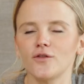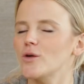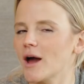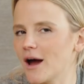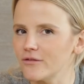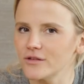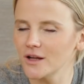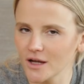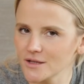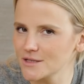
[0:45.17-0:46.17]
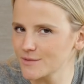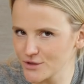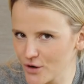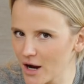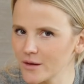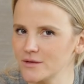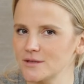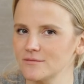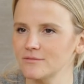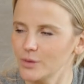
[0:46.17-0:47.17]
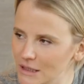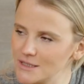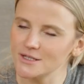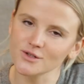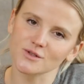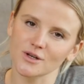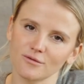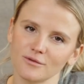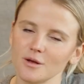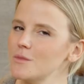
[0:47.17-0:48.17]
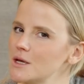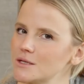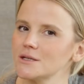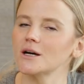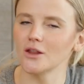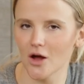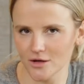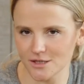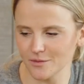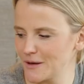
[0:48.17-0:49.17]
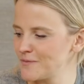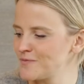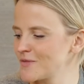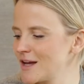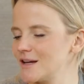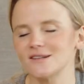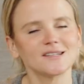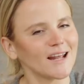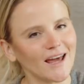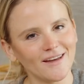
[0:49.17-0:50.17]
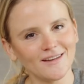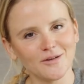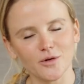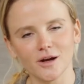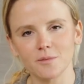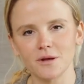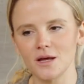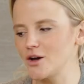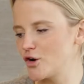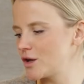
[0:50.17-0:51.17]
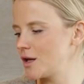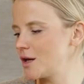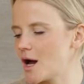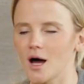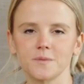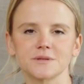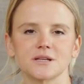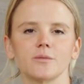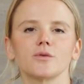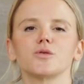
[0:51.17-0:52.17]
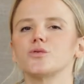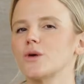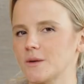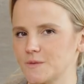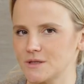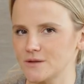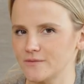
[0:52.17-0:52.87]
you haven't yet subscribed, please do so. It means a lot to me. Today, we're gonna be cooking up some crepes.